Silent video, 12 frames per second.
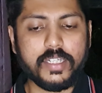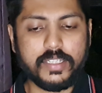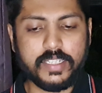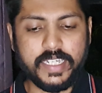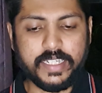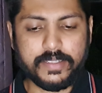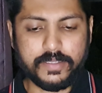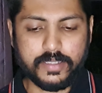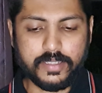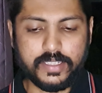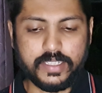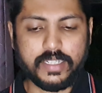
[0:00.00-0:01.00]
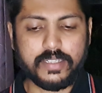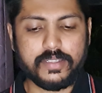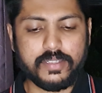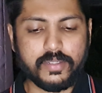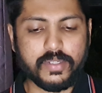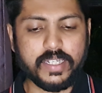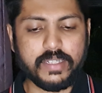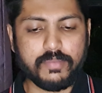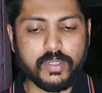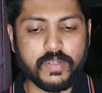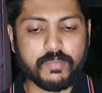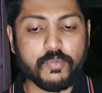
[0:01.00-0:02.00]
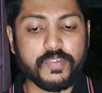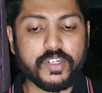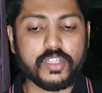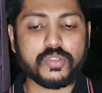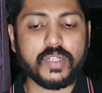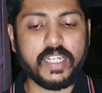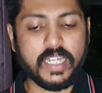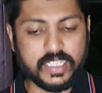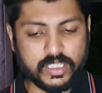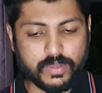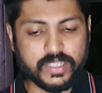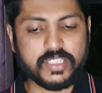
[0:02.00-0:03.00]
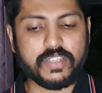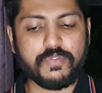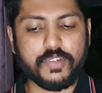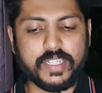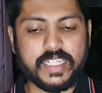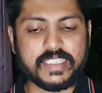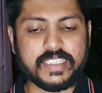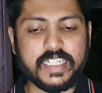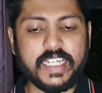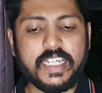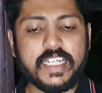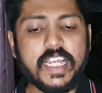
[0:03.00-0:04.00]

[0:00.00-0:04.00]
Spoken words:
Moving on to our last question for yesterday.